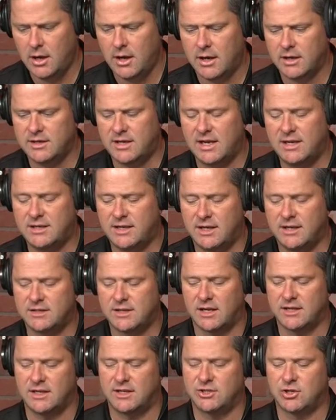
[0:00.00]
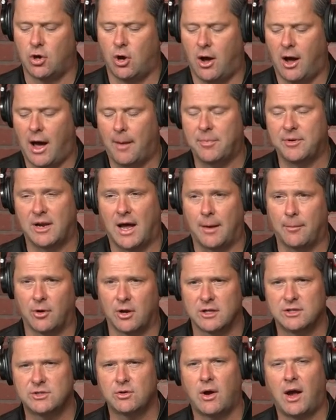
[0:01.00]
DT says he saw Oppenheimer.
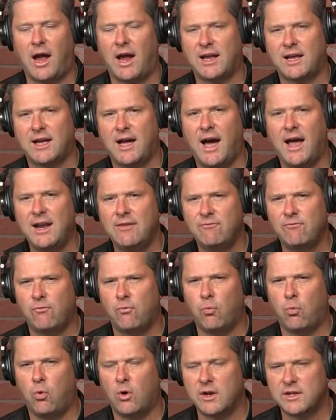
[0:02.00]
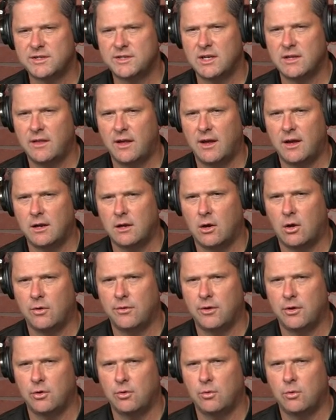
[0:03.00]
So I kind of want to see that,
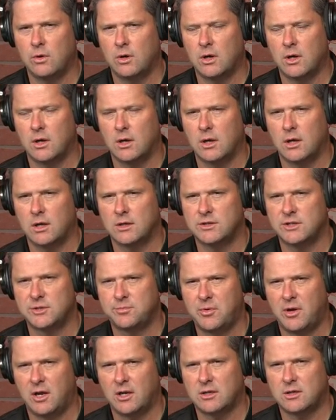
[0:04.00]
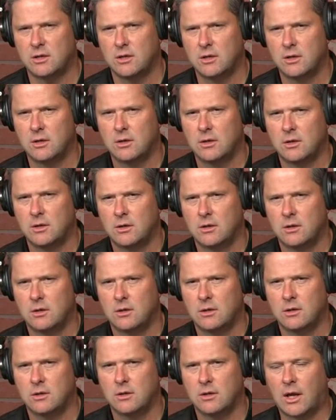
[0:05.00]
although I suspect,
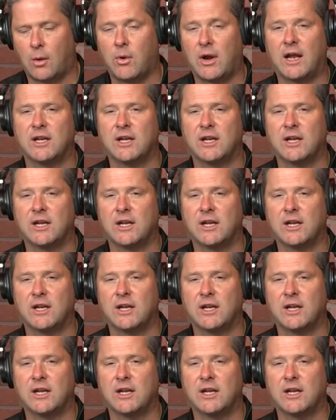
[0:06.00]
like, what I